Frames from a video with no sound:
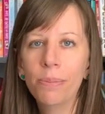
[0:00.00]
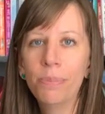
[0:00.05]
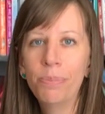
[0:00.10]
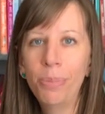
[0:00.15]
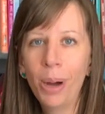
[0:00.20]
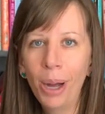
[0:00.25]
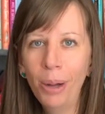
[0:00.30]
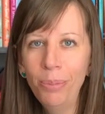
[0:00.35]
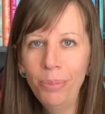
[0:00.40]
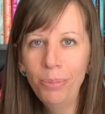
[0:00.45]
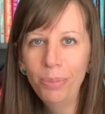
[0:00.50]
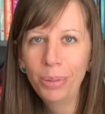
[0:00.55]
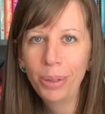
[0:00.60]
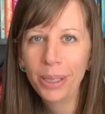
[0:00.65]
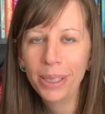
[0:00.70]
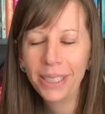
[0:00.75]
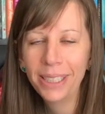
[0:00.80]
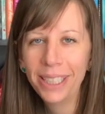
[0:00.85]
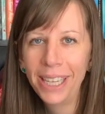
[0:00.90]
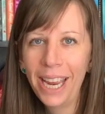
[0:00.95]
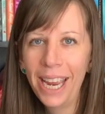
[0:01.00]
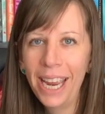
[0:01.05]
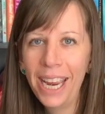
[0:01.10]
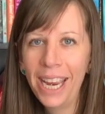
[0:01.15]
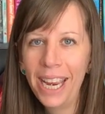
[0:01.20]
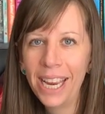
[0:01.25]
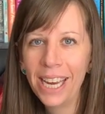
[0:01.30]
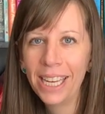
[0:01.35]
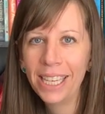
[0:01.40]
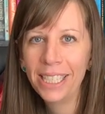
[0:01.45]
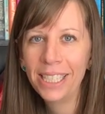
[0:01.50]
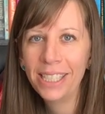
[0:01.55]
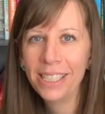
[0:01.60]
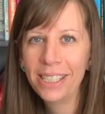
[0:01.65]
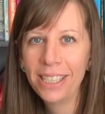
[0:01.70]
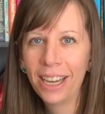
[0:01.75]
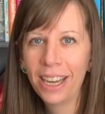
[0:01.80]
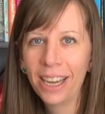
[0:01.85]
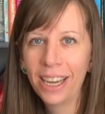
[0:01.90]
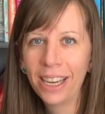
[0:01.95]
Bump and
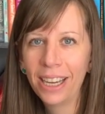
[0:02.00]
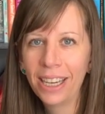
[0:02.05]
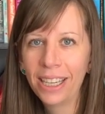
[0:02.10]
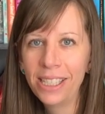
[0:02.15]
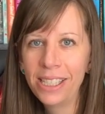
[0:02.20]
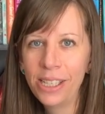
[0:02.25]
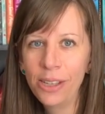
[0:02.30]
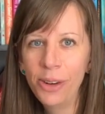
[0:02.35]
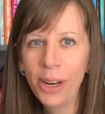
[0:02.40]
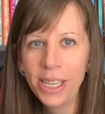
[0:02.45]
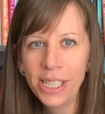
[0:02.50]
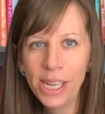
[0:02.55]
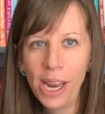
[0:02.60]
see you next